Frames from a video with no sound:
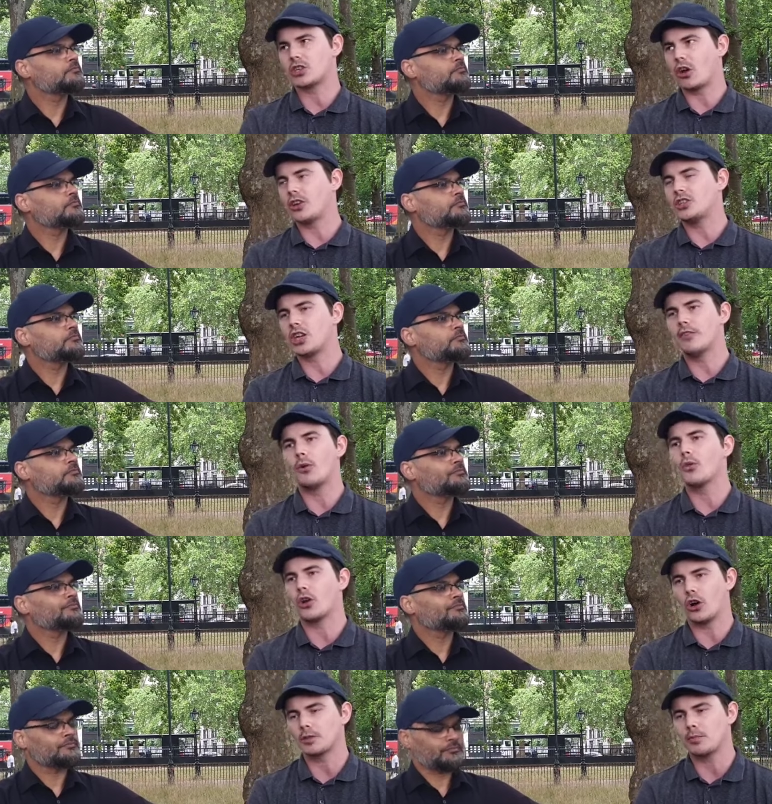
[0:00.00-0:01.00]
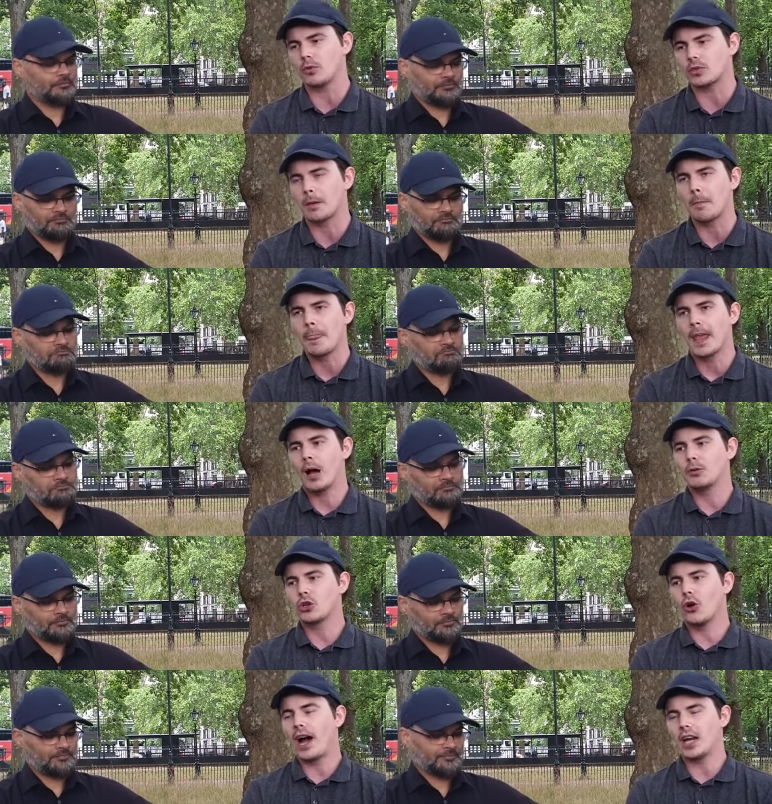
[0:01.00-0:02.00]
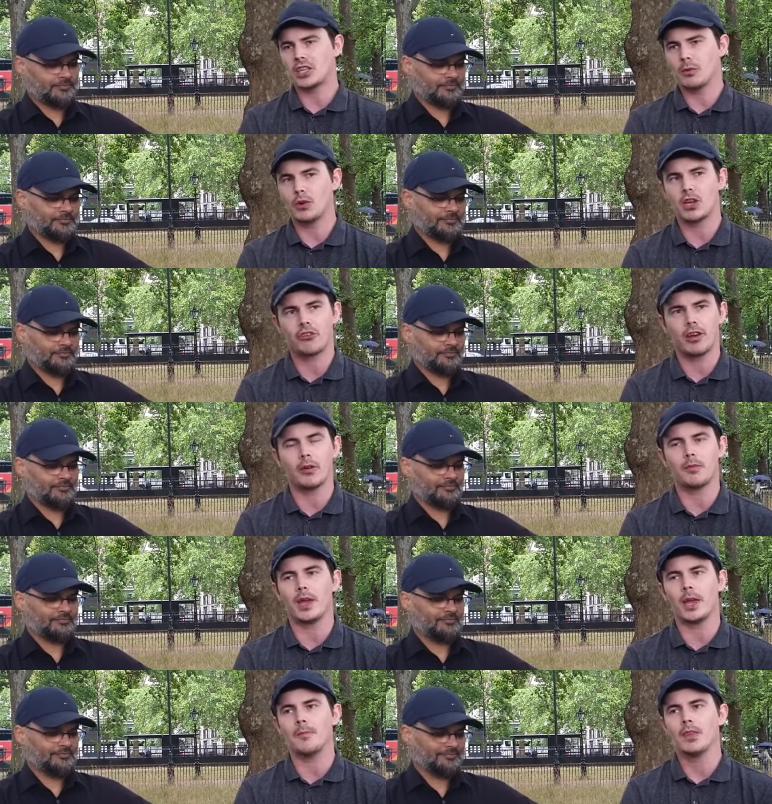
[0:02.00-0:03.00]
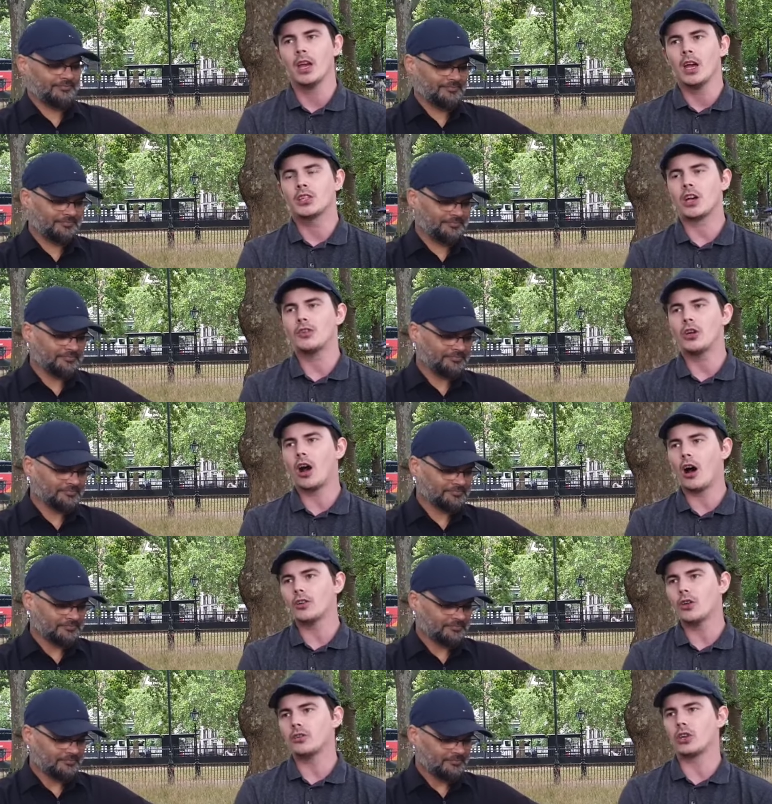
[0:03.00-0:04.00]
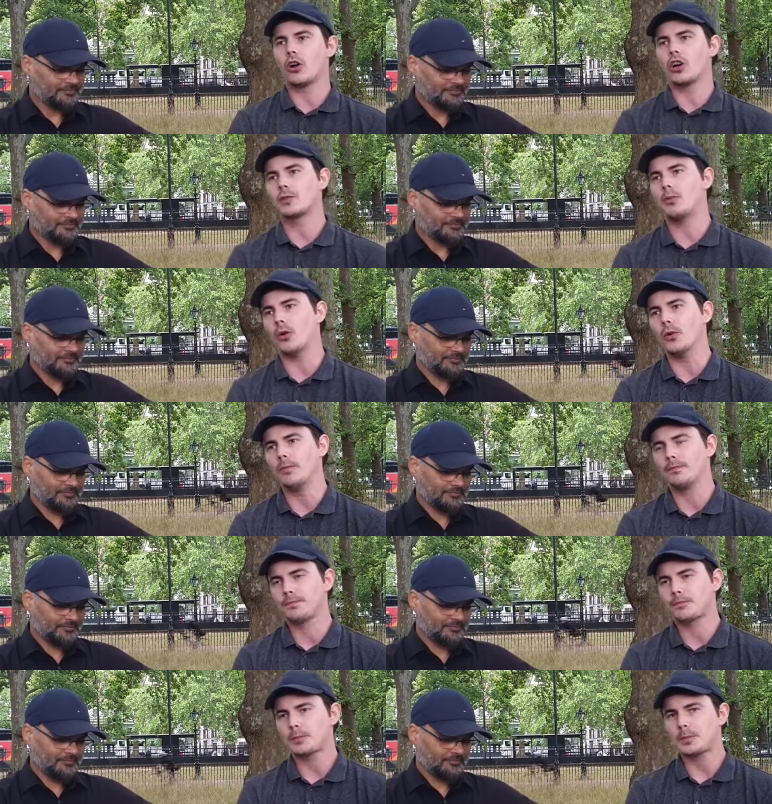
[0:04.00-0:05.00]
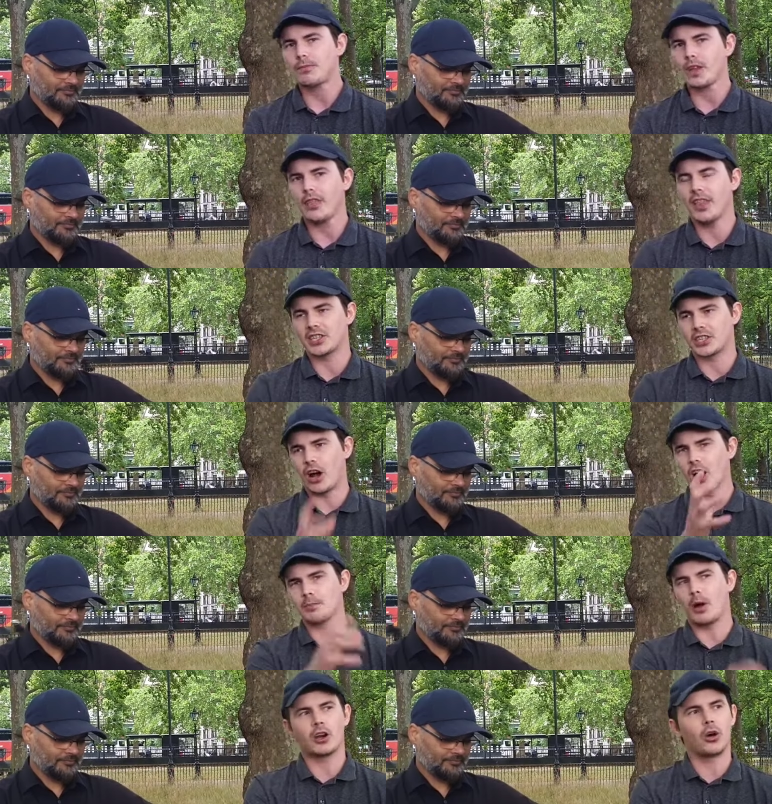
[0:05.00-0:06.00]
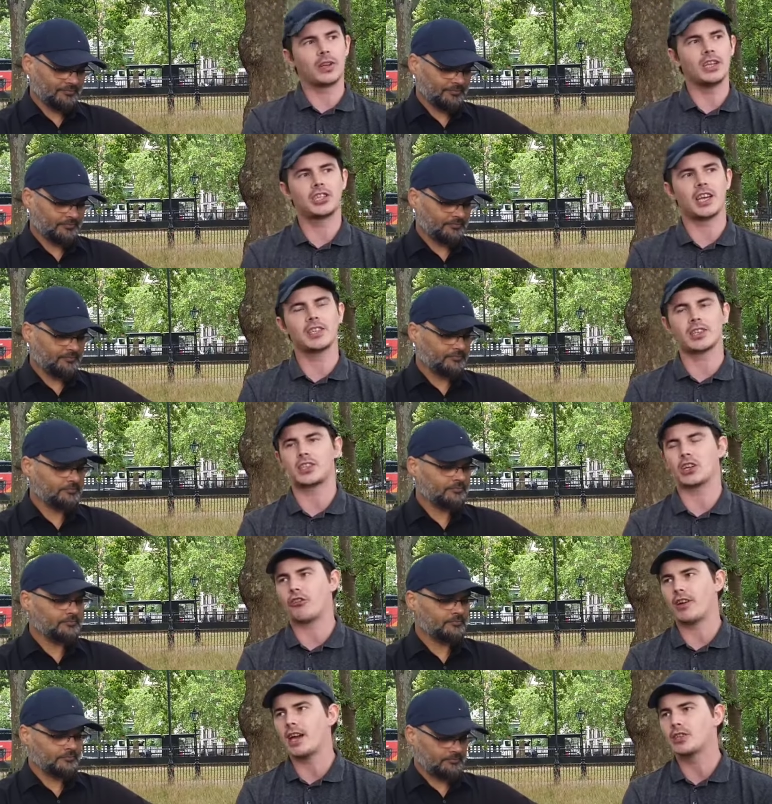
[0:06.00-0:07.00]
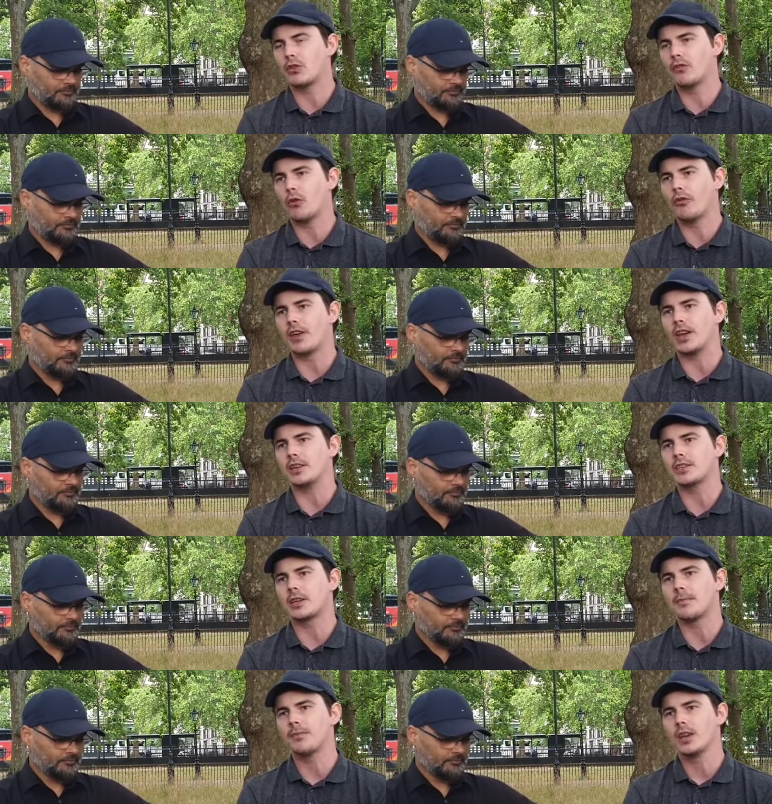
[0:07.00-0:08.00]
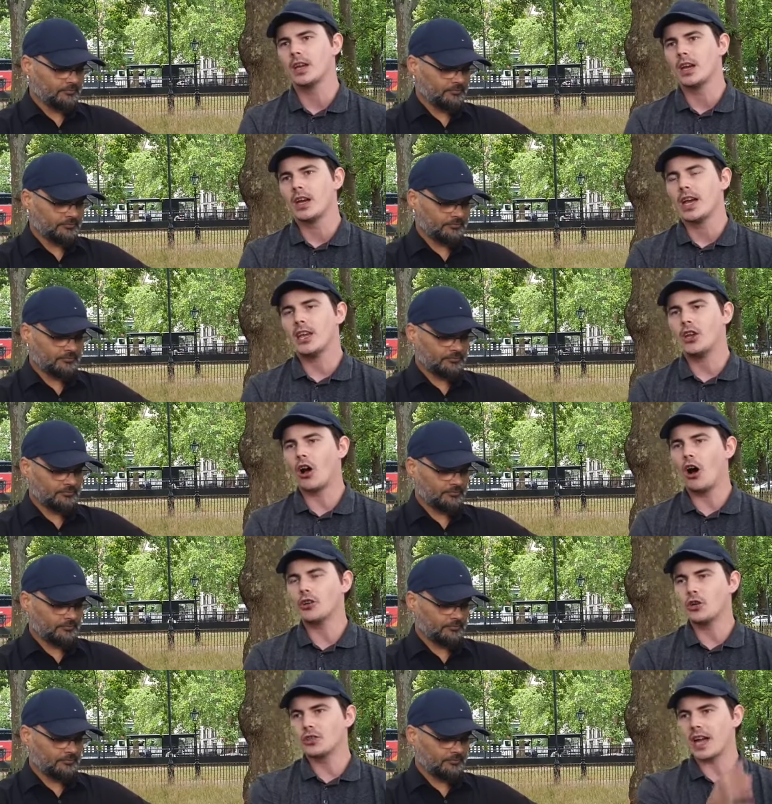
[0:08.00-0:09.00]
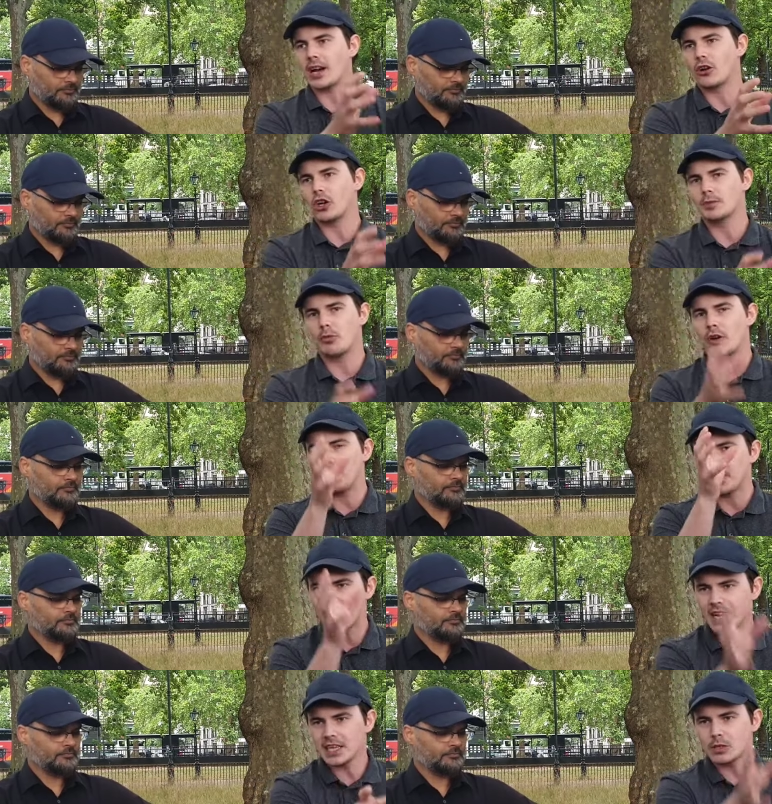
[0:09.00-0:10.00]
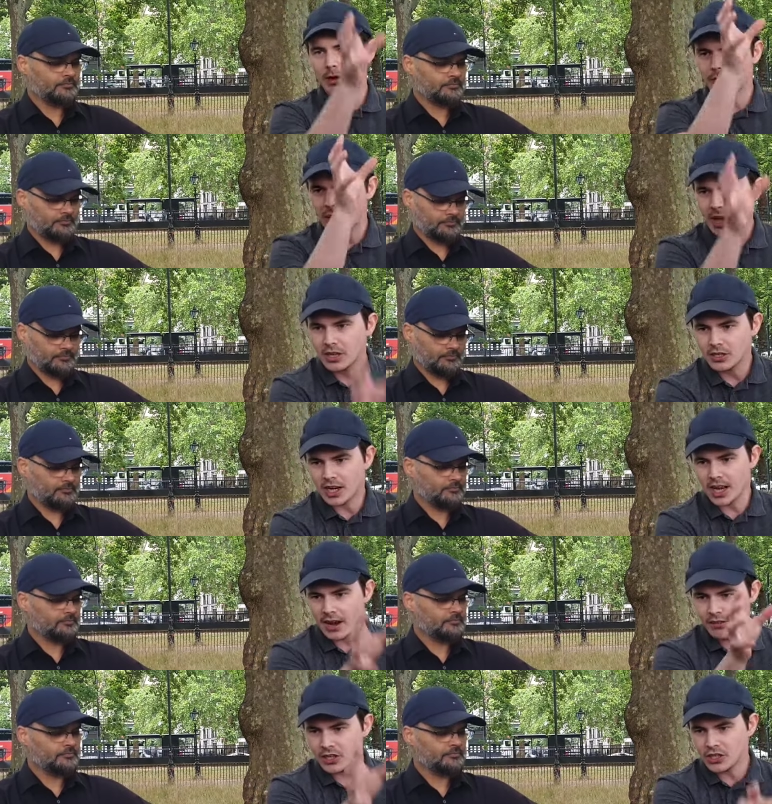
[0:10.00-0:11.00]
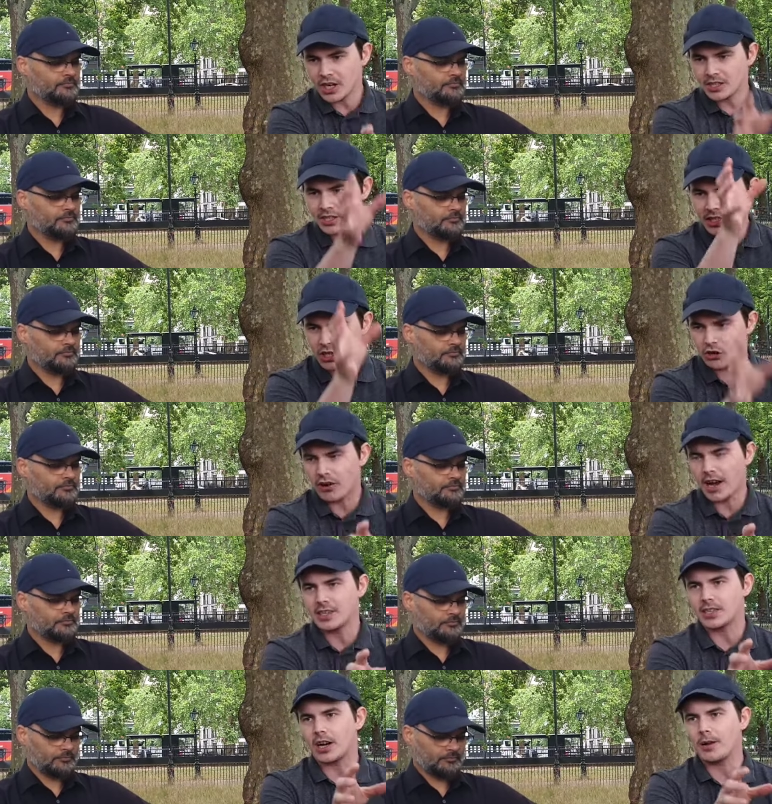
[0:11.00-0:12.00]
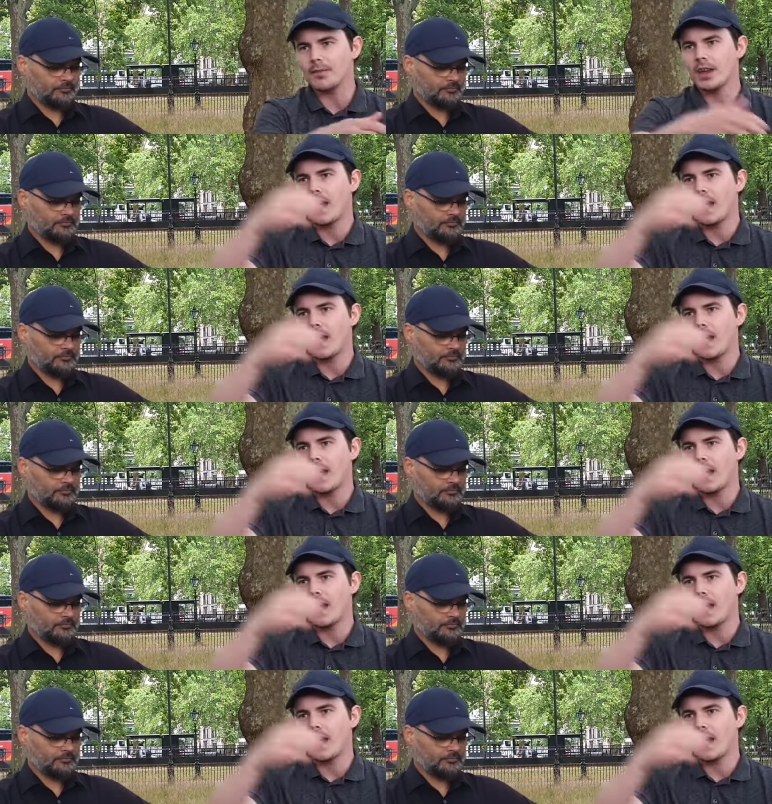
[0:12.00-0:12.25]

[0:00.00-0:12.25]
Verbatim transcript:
Speaker 1: Christology of all the Gospels. I'm sure Hashim would agree with me. So you can't use a Gospel that starts by calling Jesus the creator of all things. You can't use that Gospel that begins with declaring that Jesus is the creator